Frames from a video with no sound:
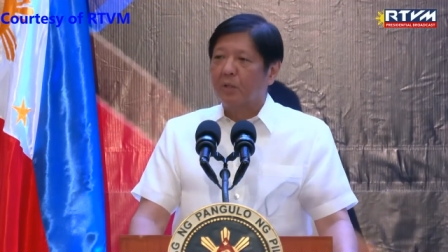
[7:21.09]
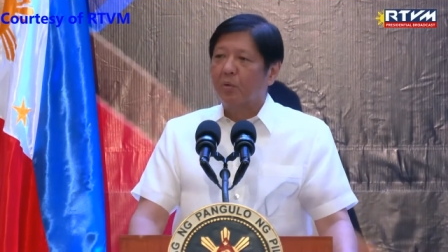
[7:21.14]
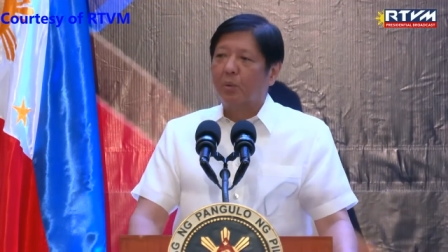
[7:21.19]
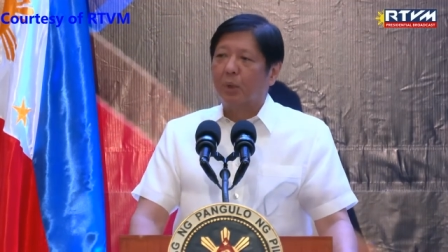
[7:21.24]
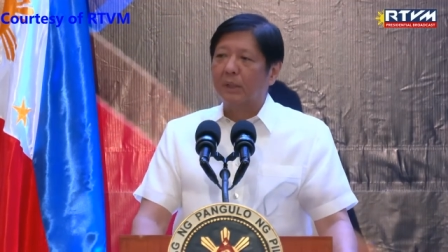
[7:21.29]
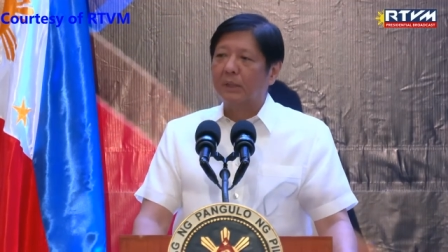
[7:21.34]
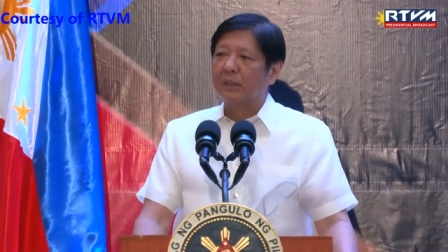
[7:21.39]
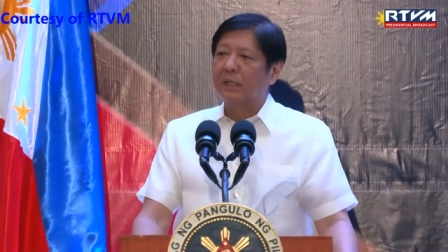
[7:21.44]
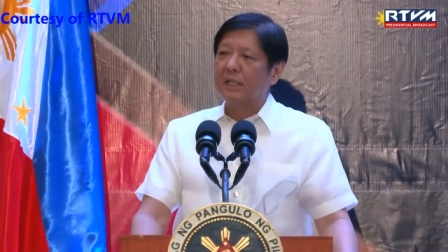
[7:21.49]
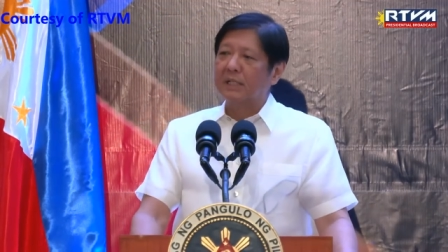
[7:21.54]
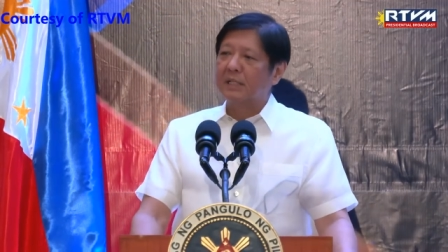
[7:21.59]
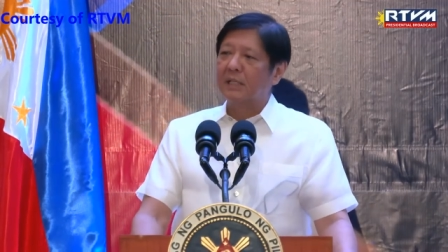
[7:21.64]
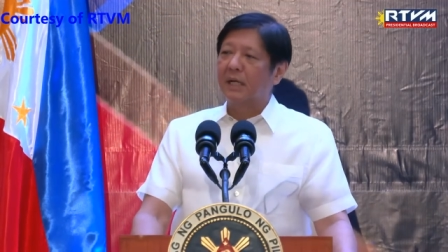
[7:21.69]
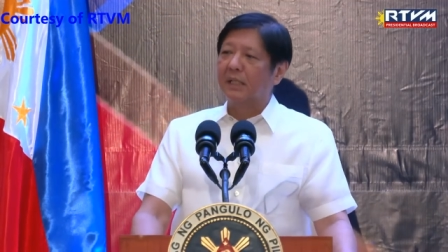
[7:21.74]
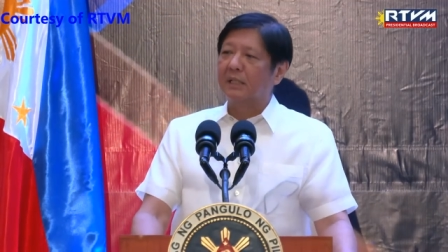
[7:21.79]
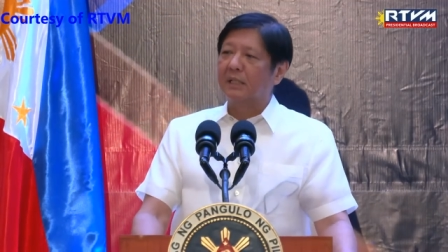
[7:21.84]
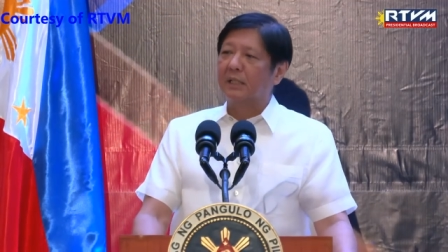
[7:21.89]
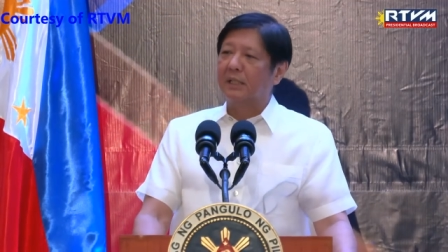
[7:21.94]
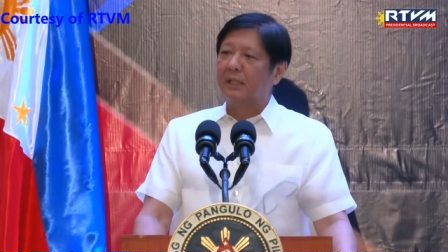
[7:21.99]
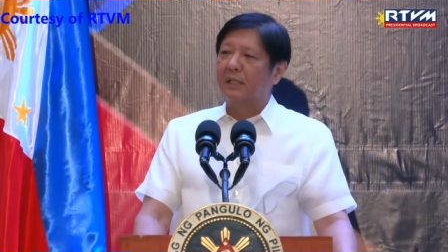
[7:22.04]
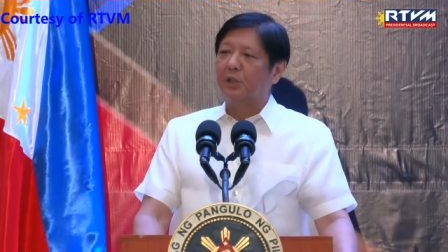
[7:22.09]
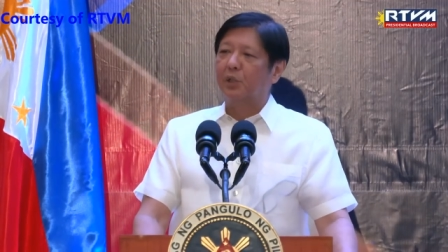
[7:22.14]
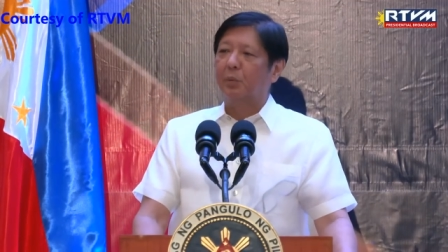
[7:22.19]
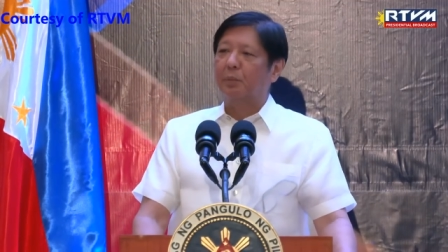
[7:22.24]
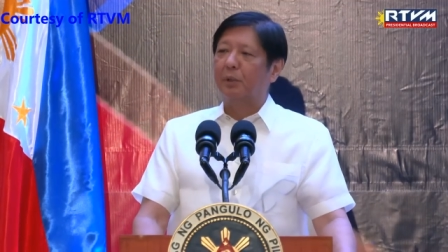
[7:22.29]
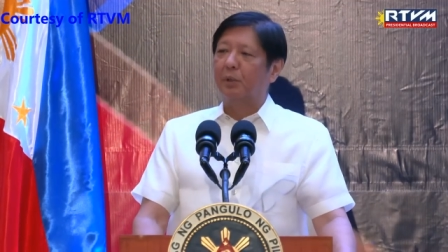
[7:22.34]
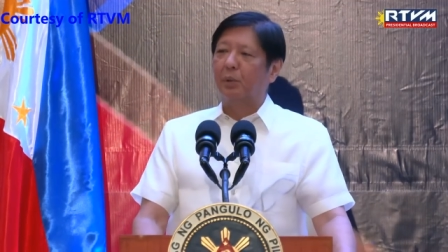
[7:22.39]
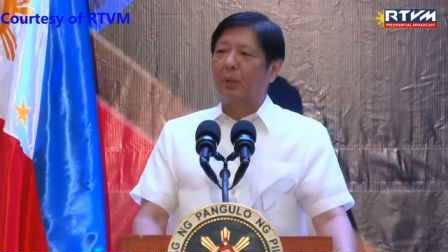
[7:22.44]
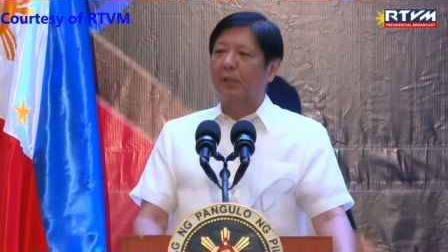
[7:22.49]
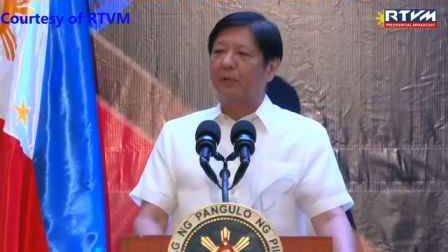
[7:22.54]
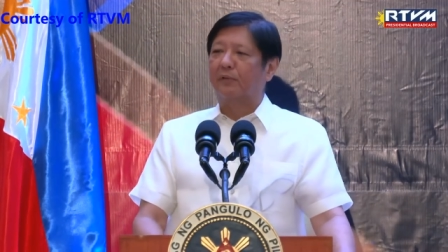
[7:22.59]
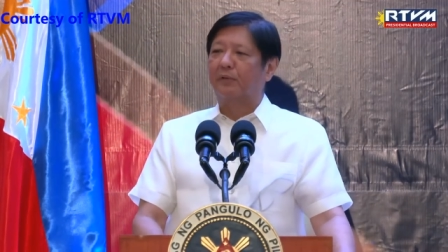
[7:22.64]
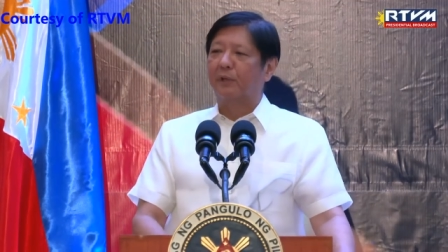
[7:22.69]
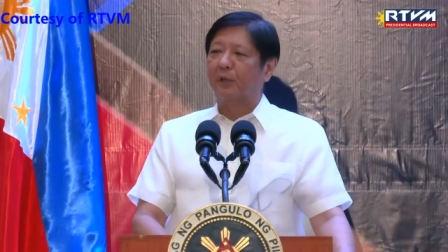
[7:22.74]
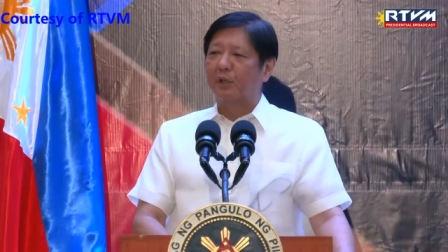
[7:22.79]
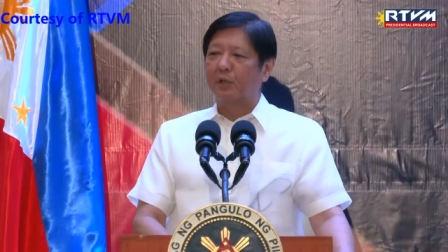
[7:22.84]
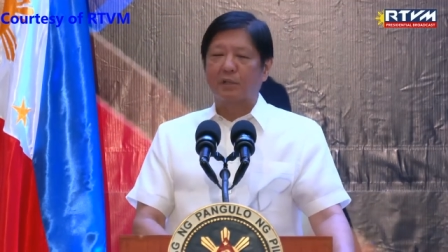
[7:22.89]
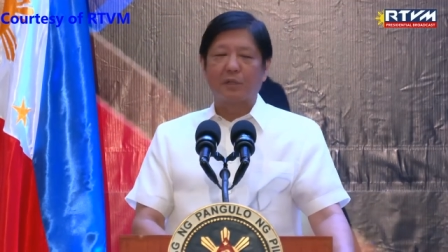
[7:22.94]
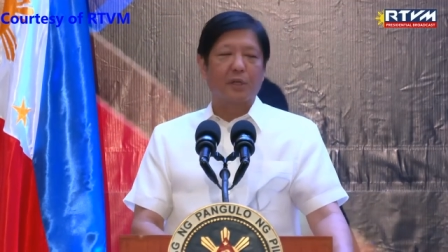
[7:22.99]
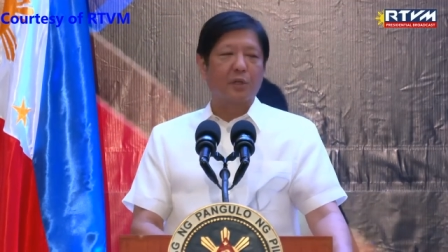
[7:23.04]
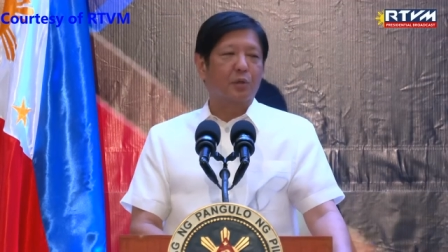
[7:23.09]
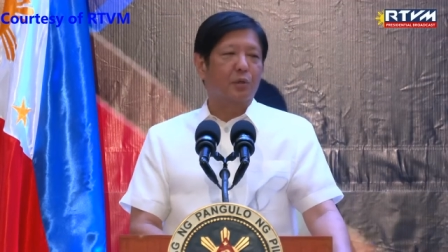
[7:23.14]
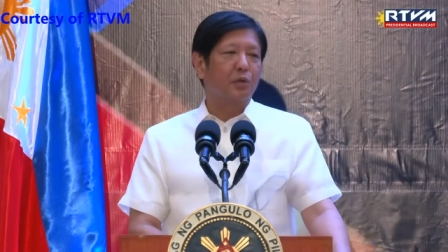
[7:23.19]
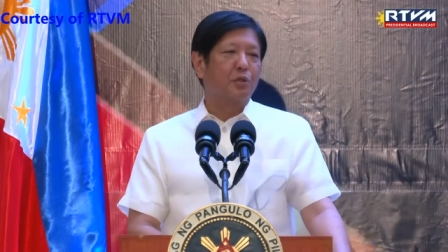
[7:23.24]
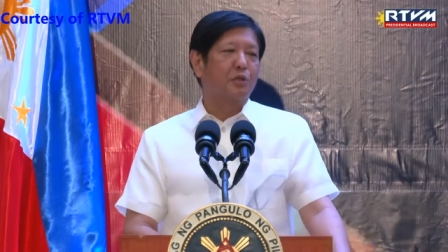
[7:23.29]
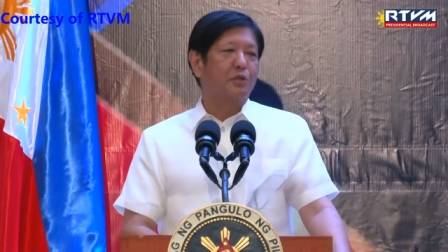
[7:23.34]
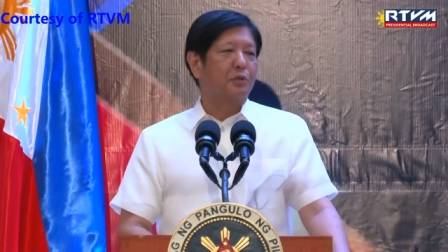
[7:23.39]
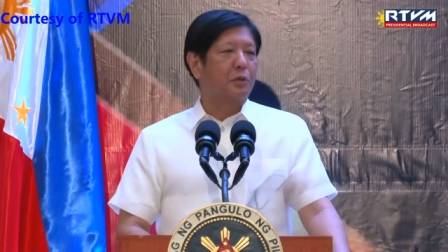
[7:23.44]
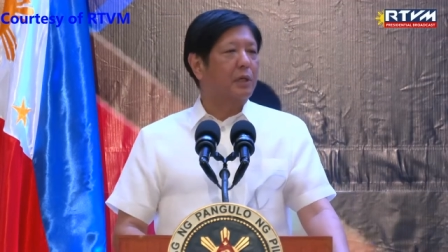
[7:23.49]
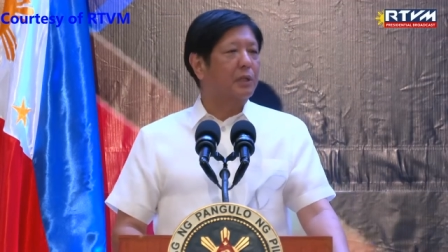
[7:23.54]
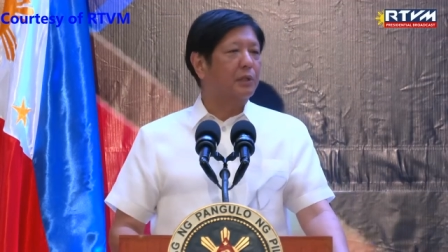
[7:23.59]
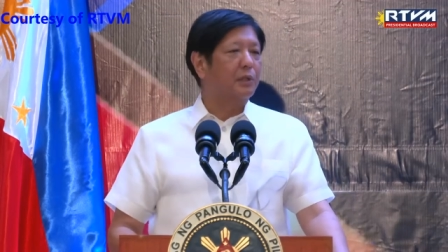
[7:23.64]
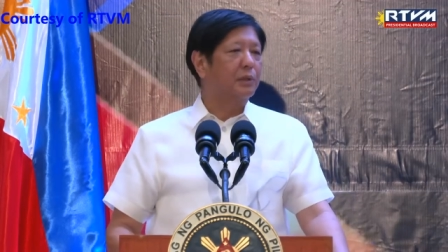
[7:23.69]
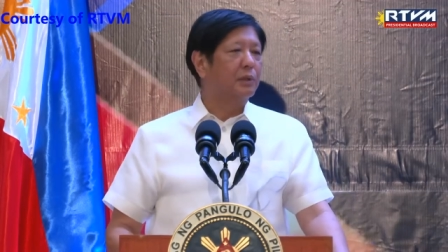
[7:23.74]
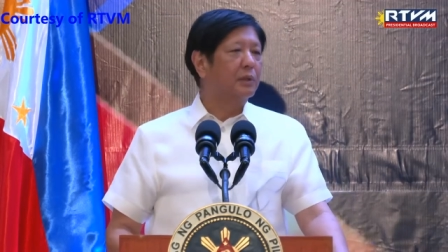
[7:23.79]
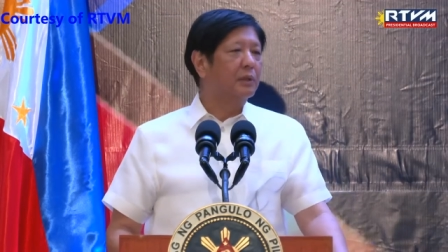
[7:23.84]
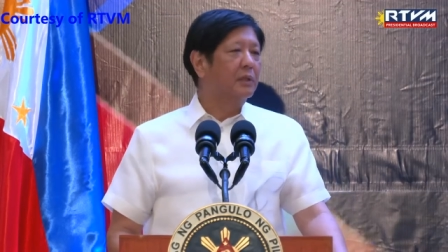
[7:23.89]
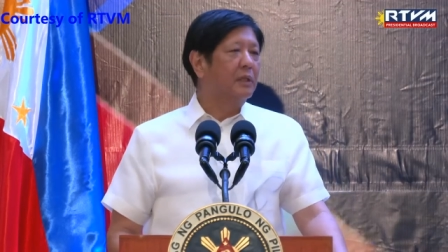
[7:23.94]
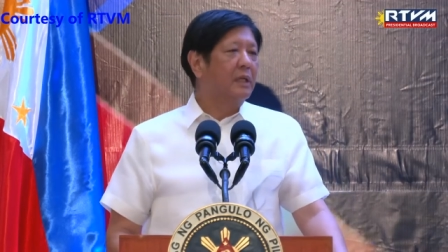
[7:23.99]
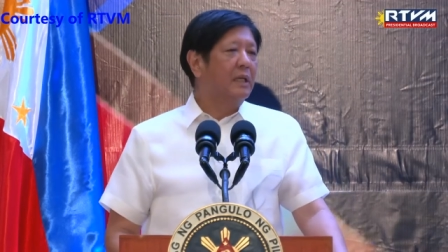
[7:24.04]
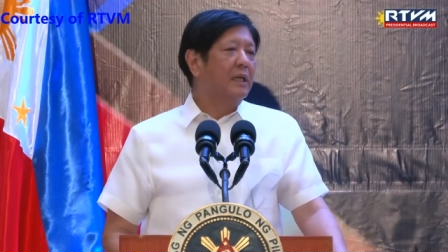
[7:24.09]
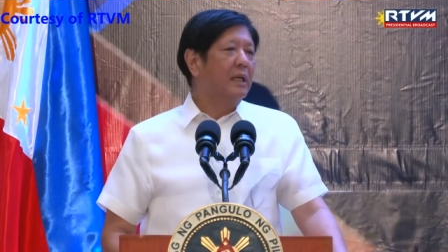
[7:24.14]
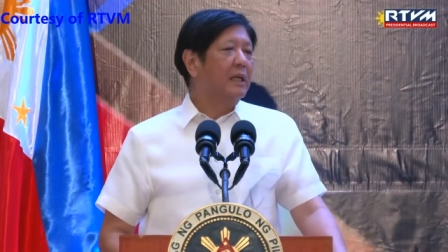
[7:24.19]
One does not need to be well-versed in construction